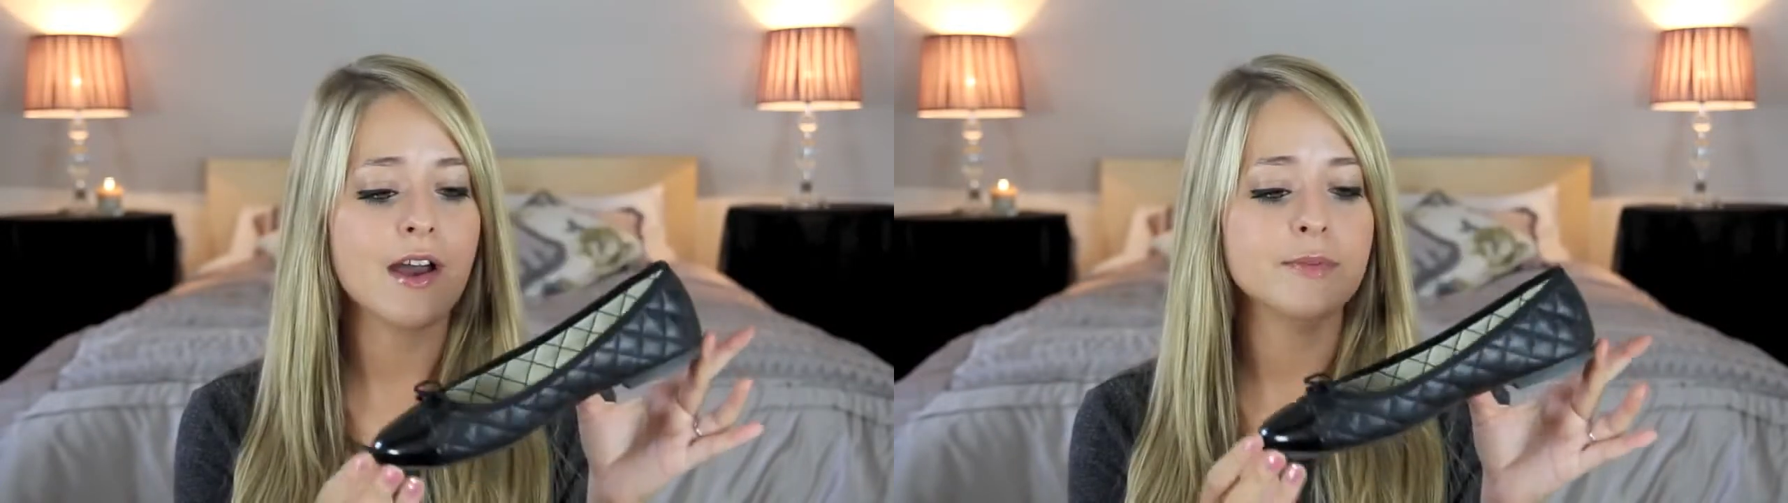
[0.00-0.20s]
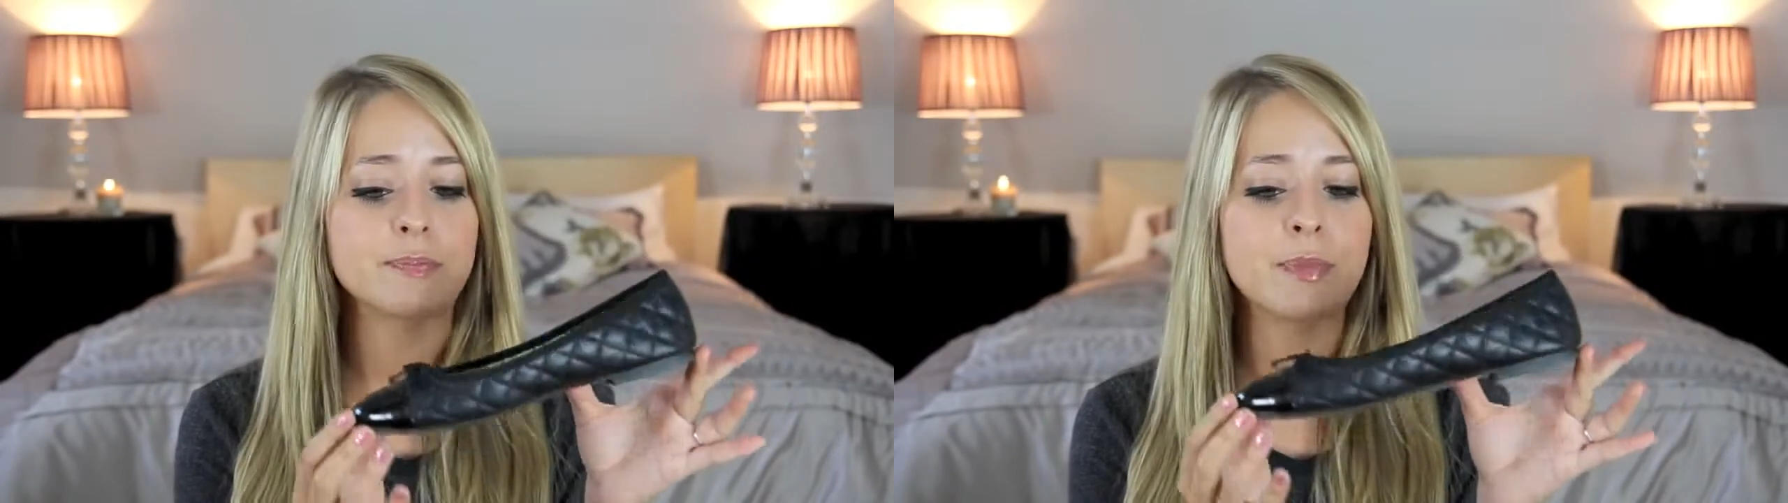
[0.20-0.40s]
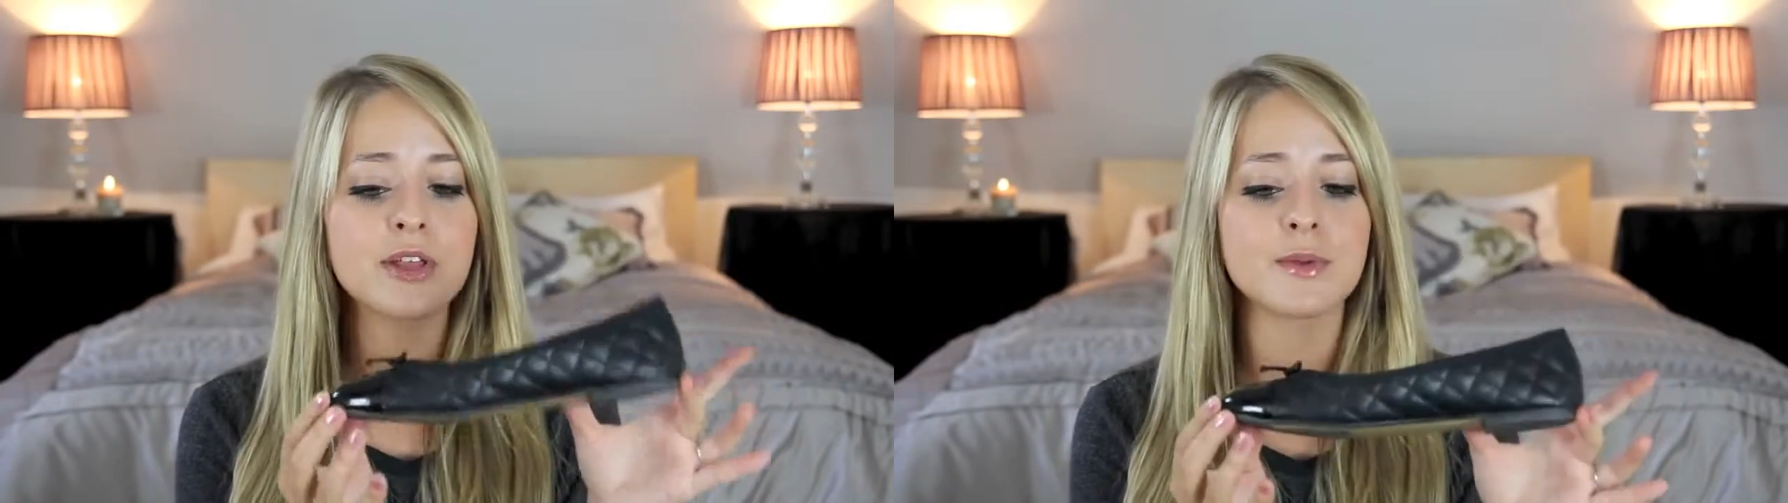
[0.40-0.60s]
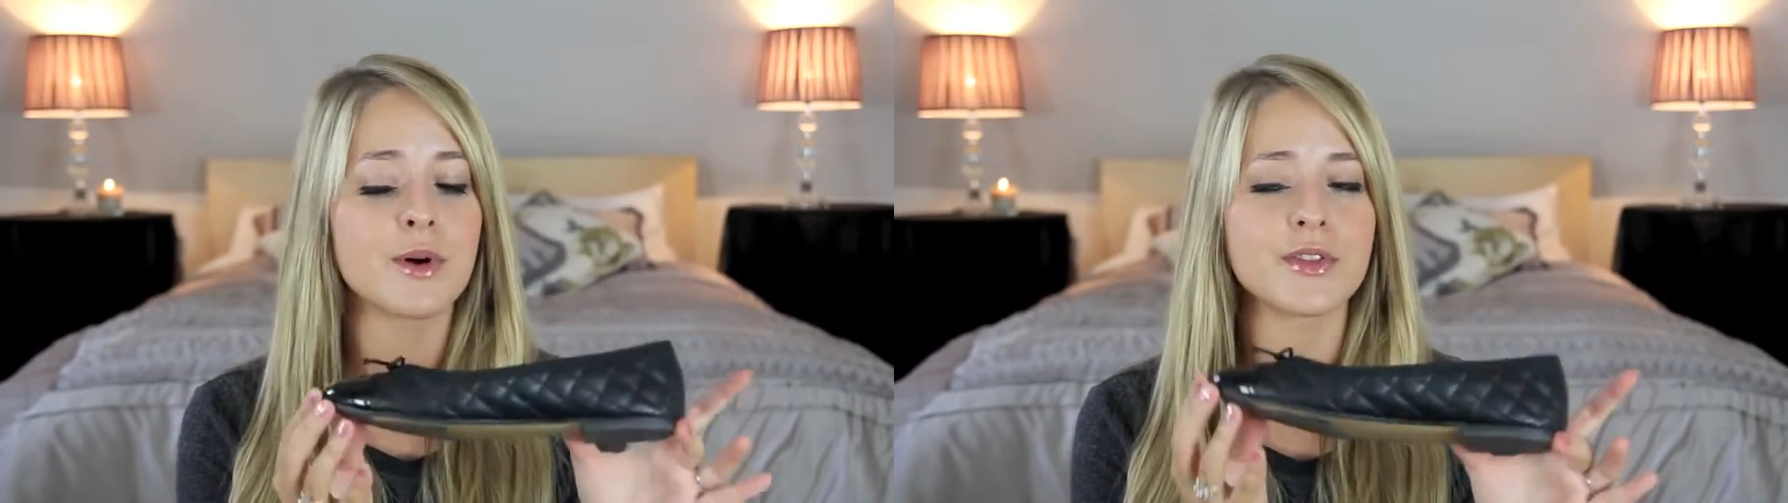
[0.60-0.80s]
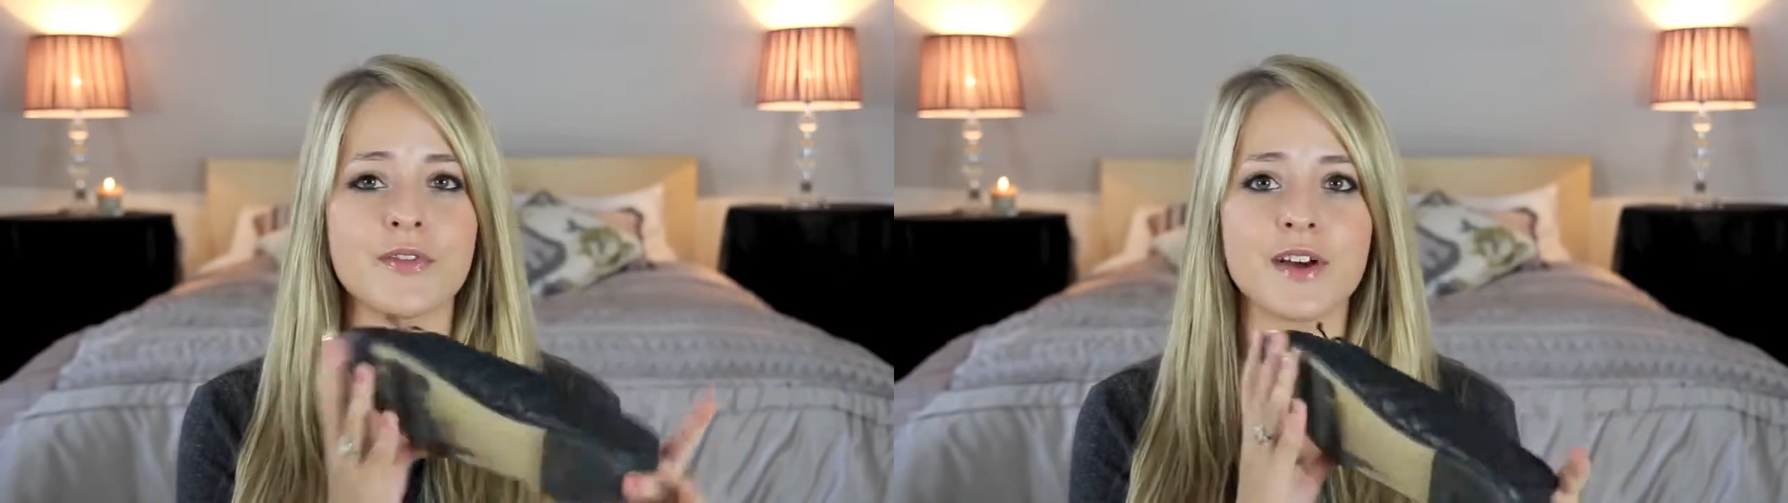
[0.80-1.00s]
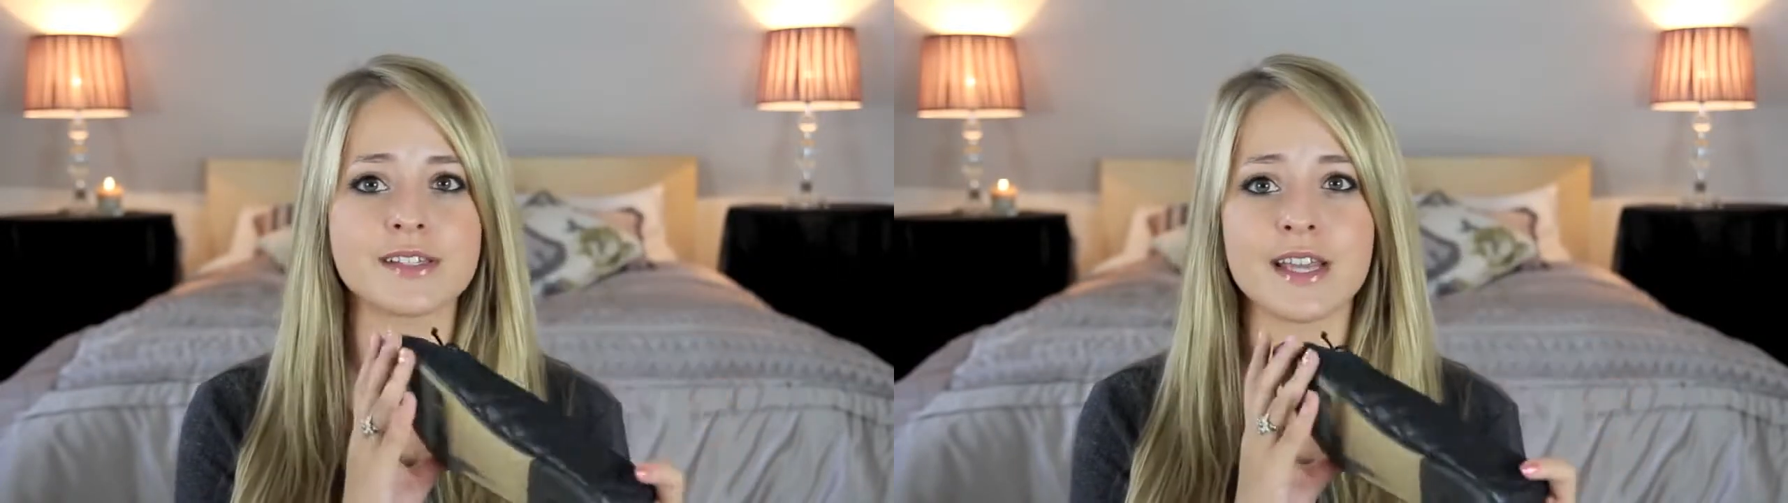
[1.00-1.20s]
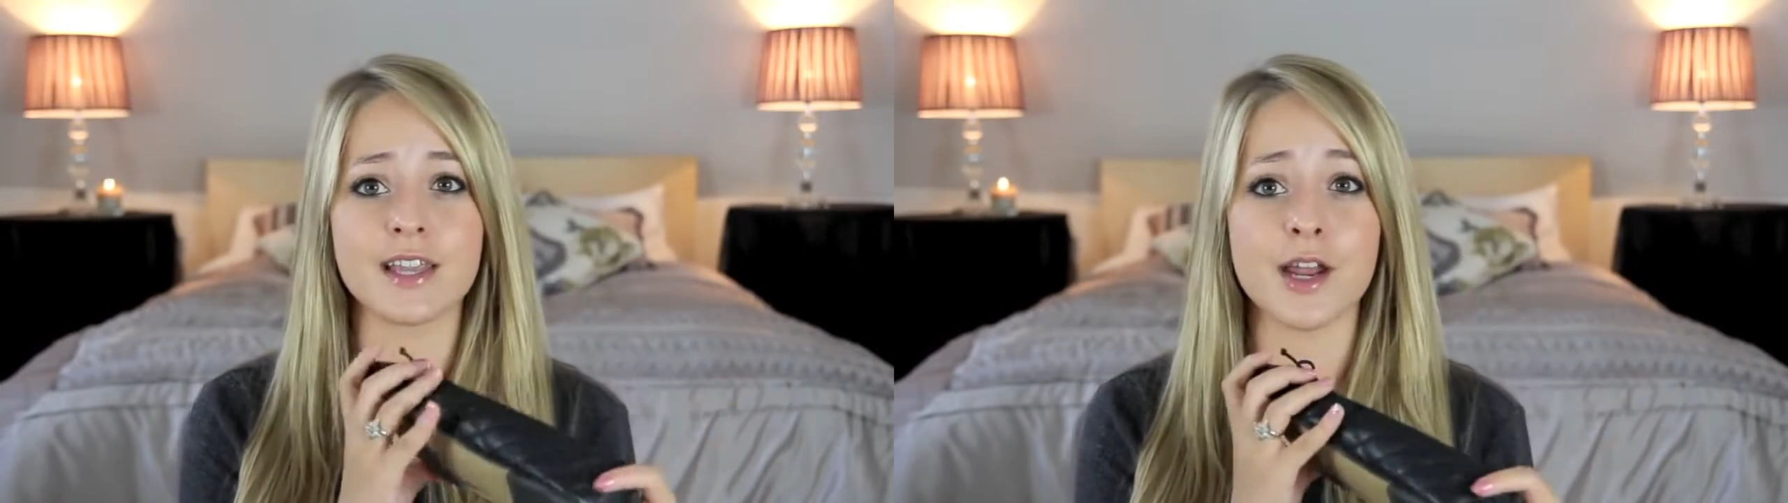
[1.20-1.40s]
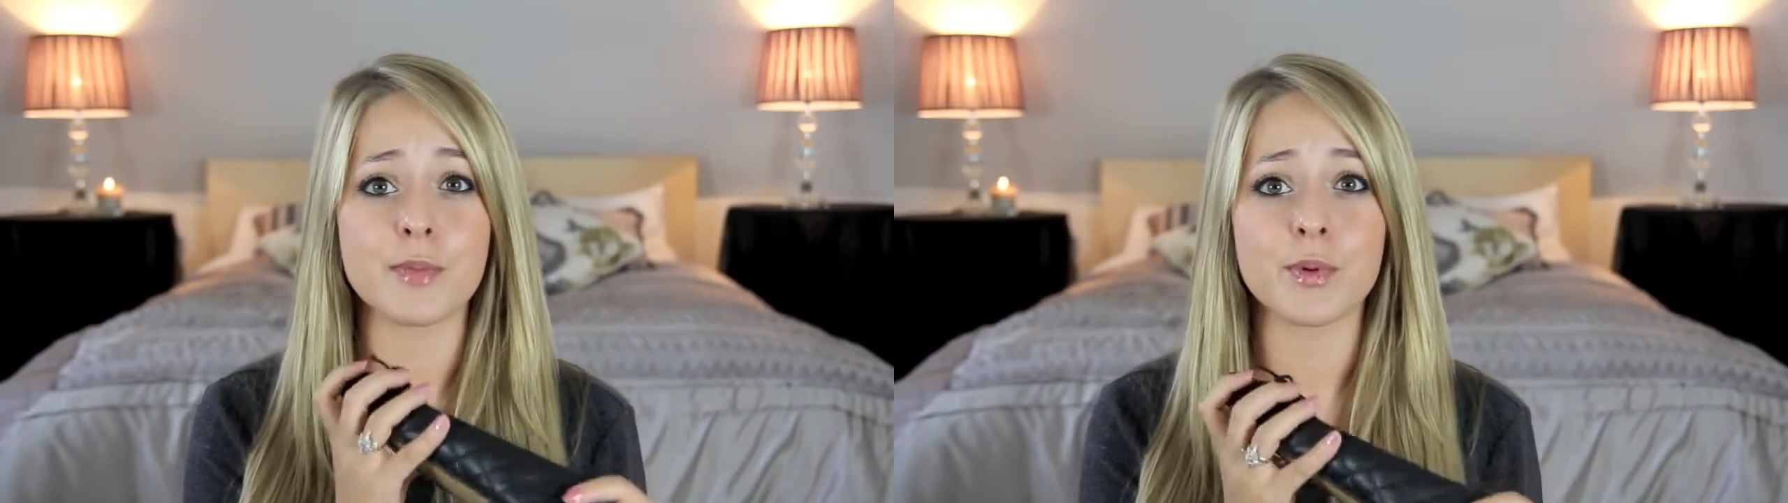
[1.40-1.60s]
I put them on the first day
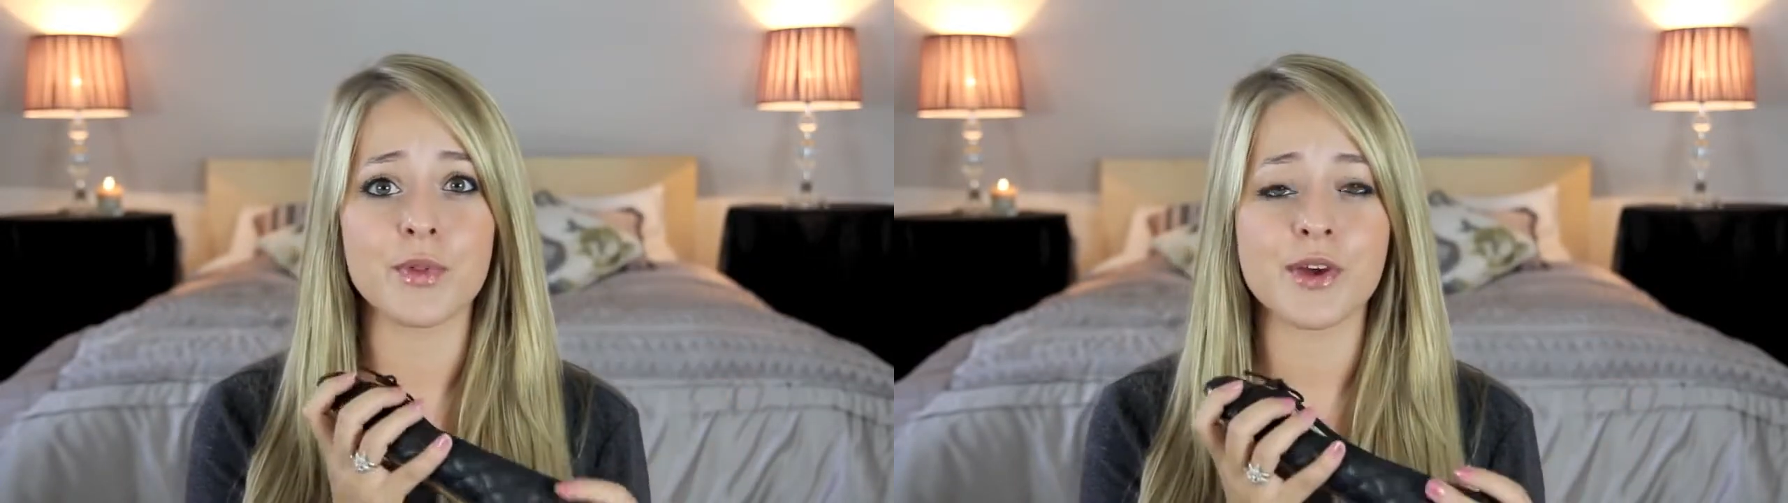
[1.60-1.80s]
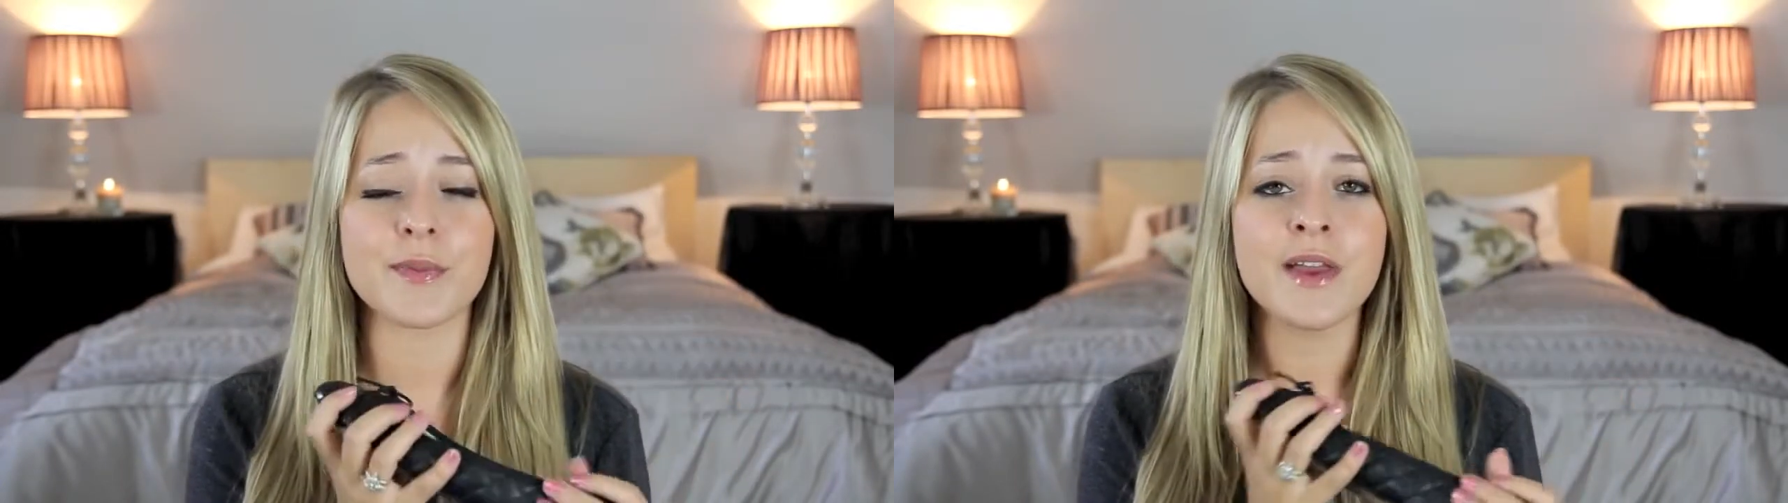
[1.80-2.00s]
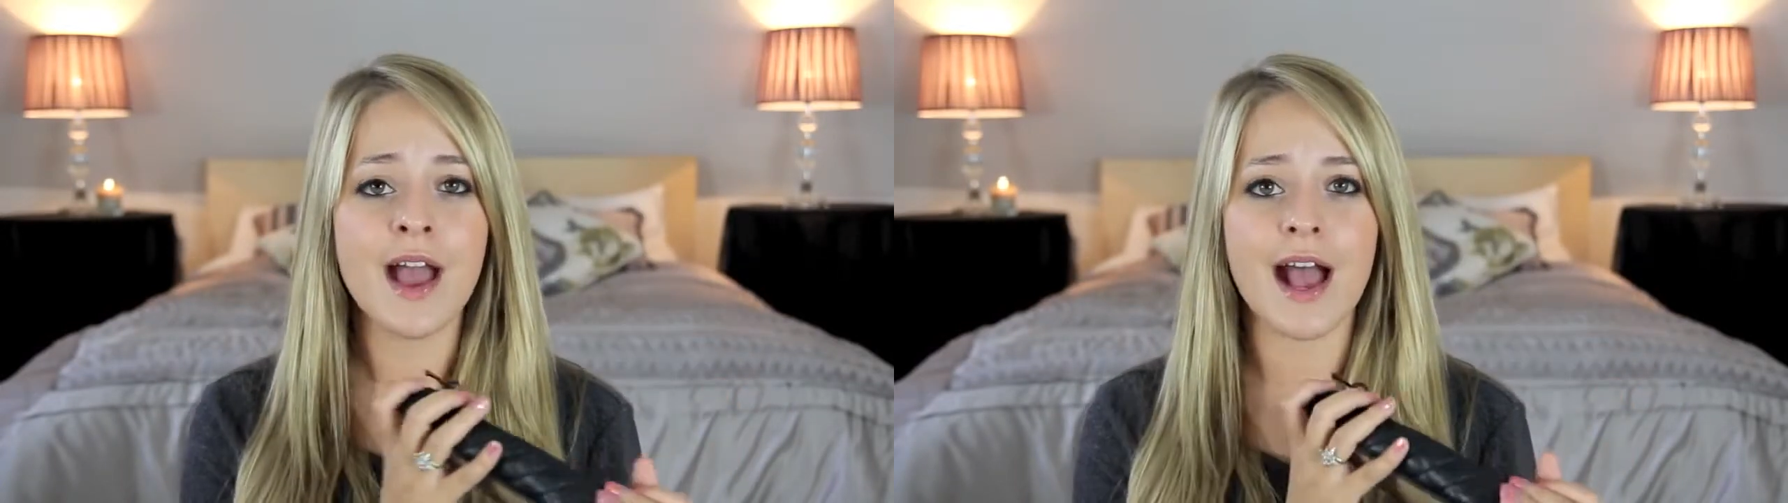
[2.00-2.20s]
that I bought them